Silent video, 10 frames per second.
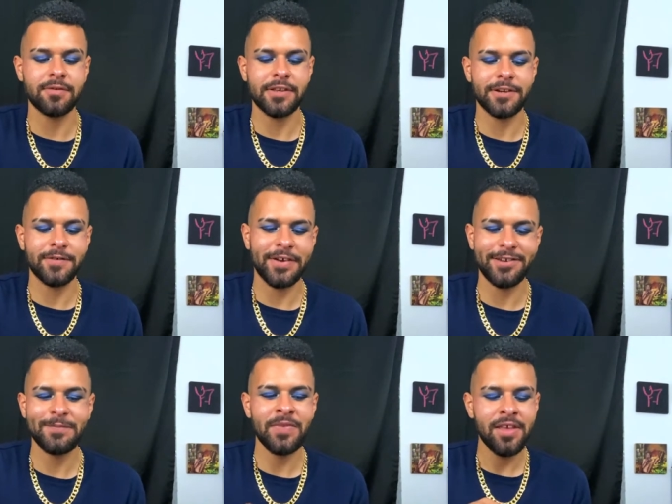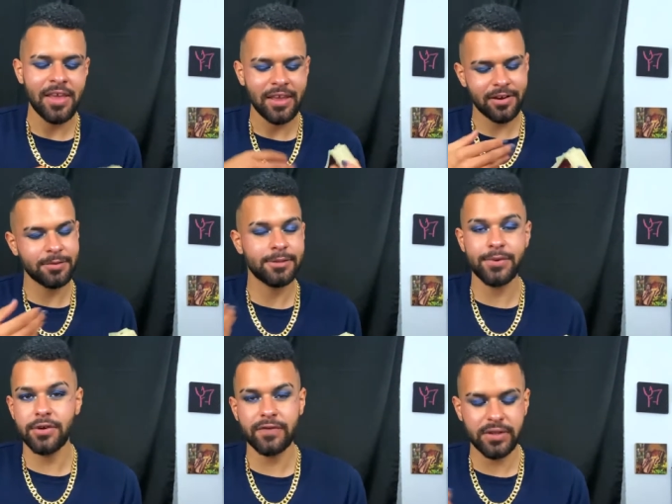here, right? And it's
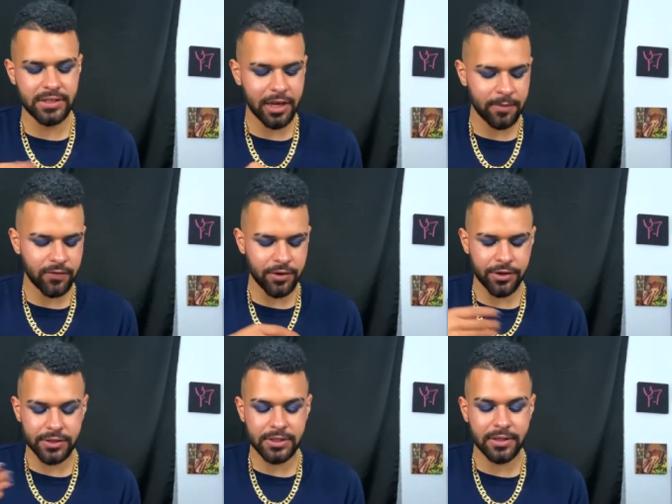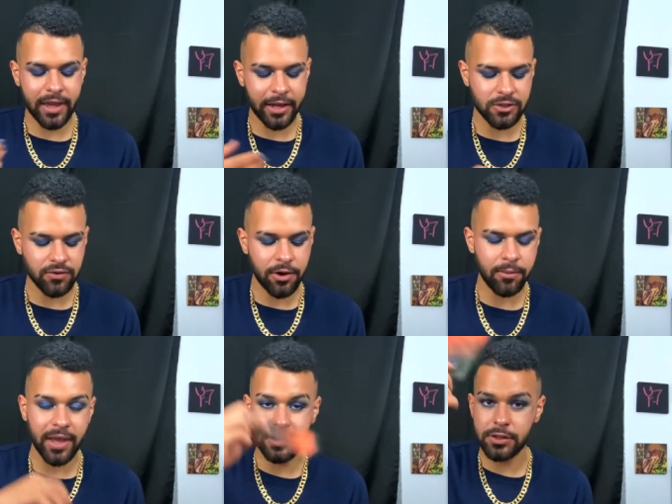beautifully timed for your last row.
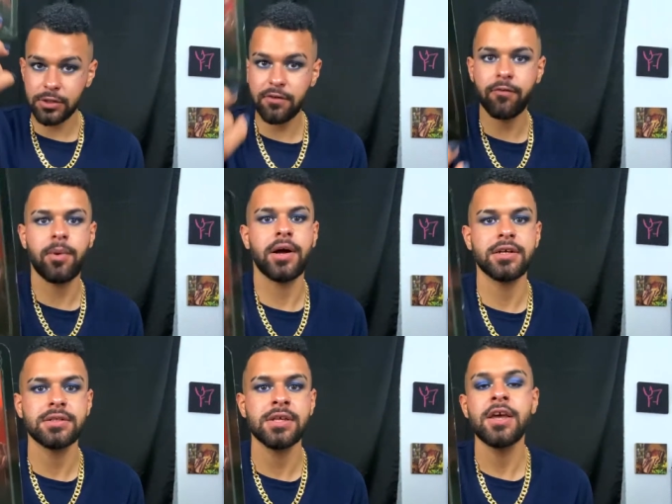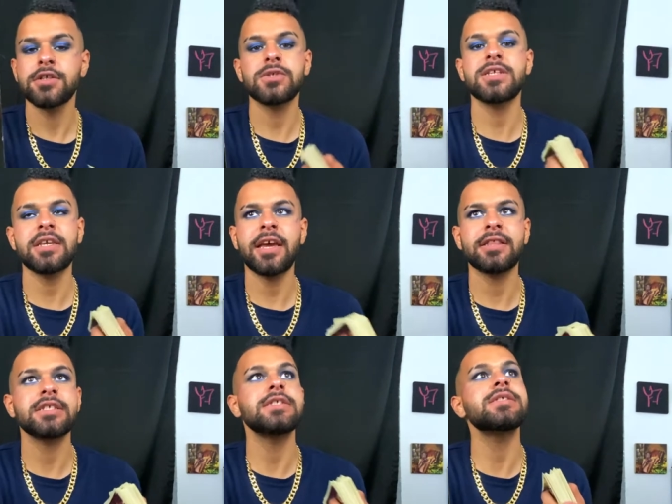We have the Two of Wands, so it's like, yeah,
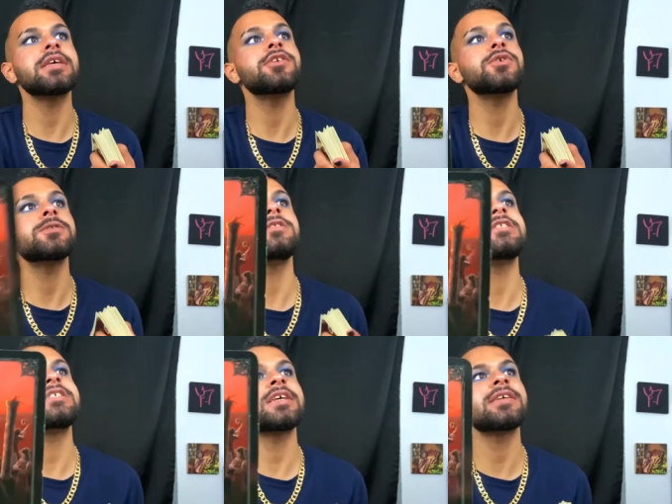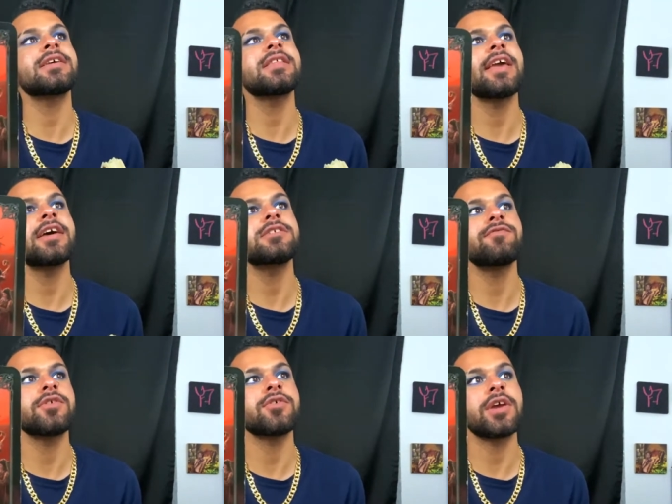this is like you're standing at the edge of
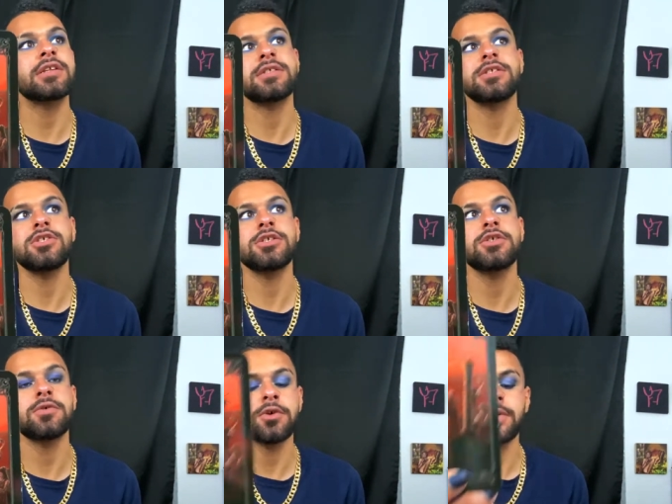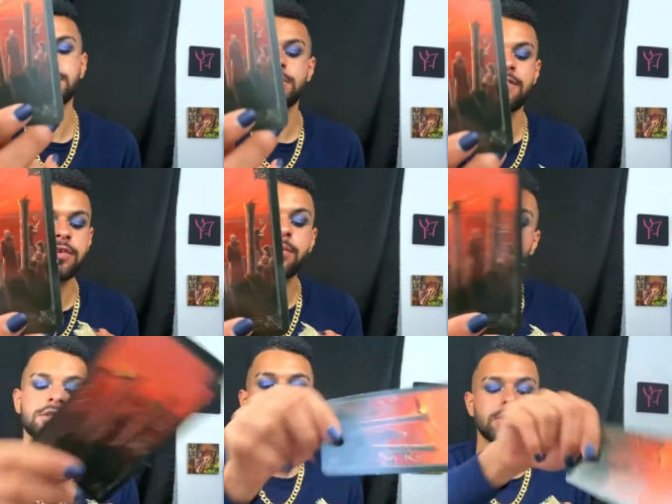your greatness and you just don't know what, if you
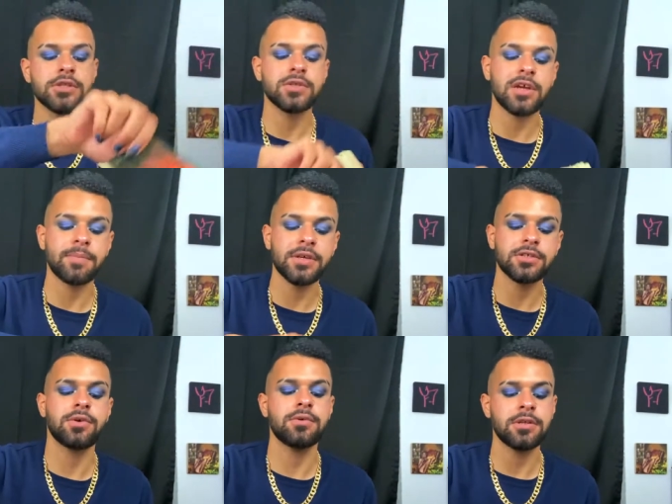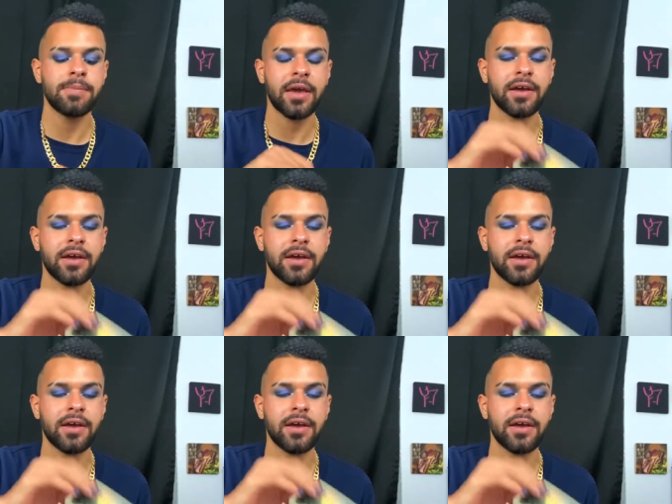want to do this or not, because you're holding back